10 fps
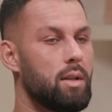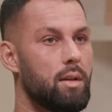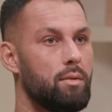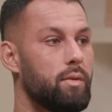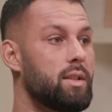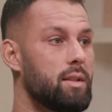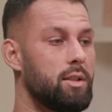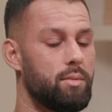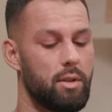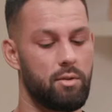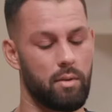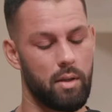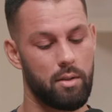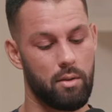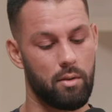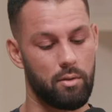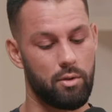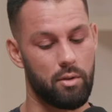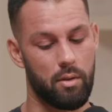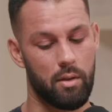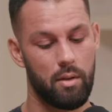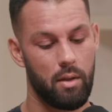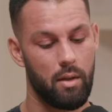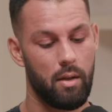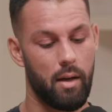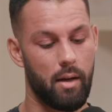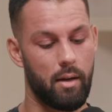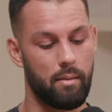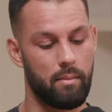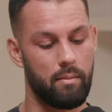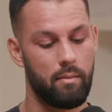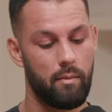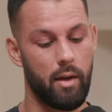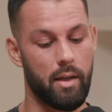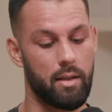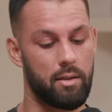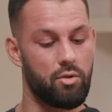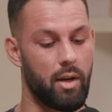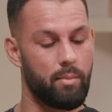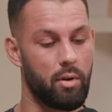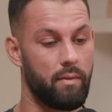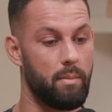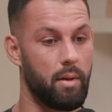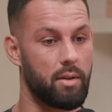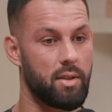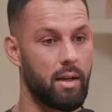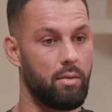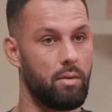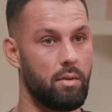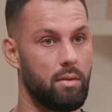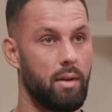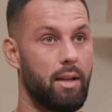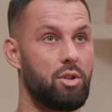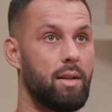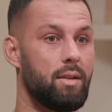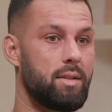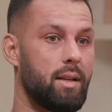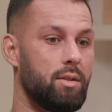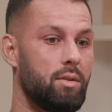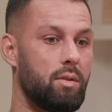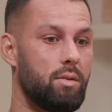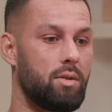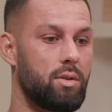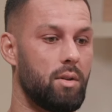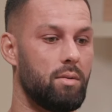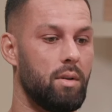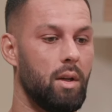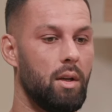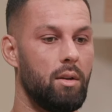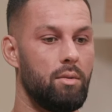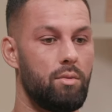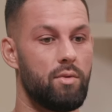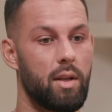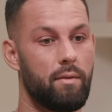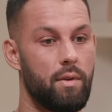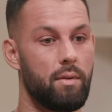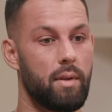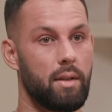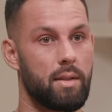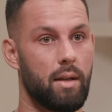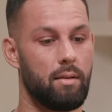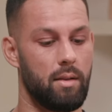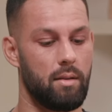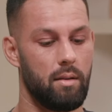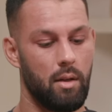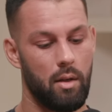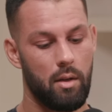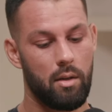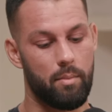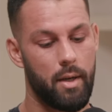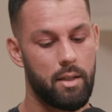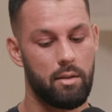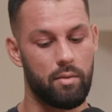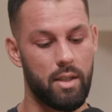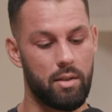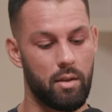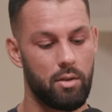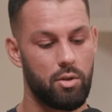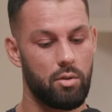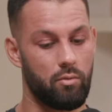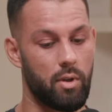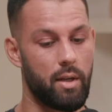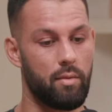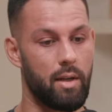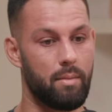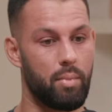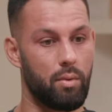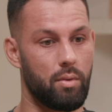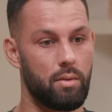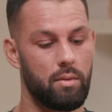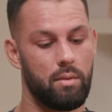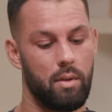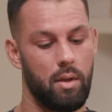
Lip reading: Yeah, we recently switched, right? So Conjura, again, to track profit per sale or actually understand your COGS. So we've said a few things now then. Competitor research, really, really important.